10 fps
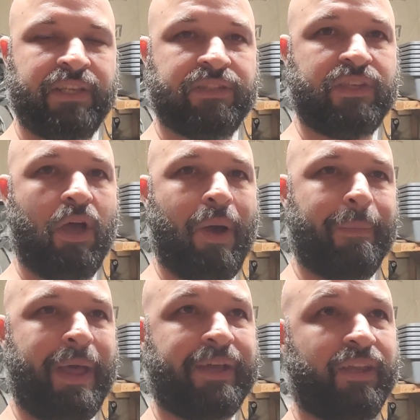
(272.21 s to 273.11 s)
So
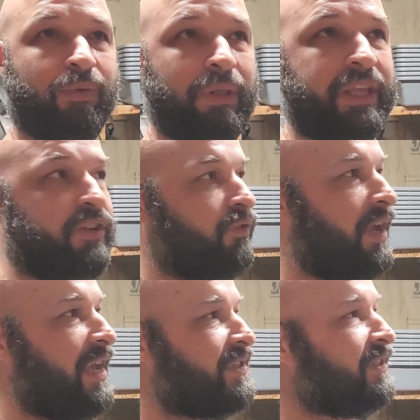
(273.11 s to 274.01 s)
I'm not going to really
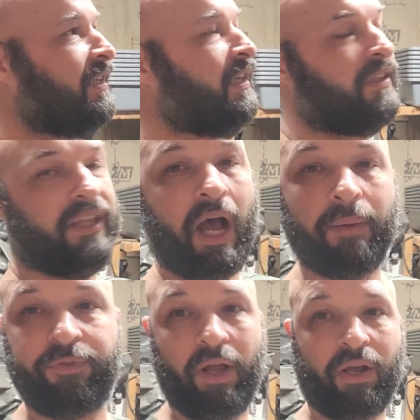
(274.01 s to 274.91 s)
address the
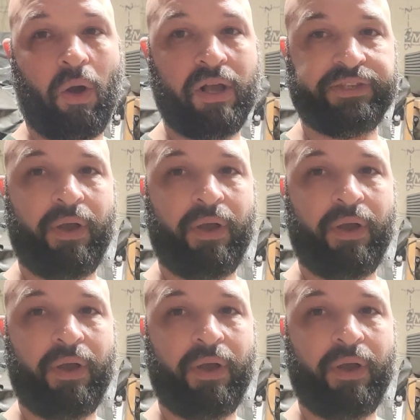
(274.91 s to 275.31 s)
upfront costs.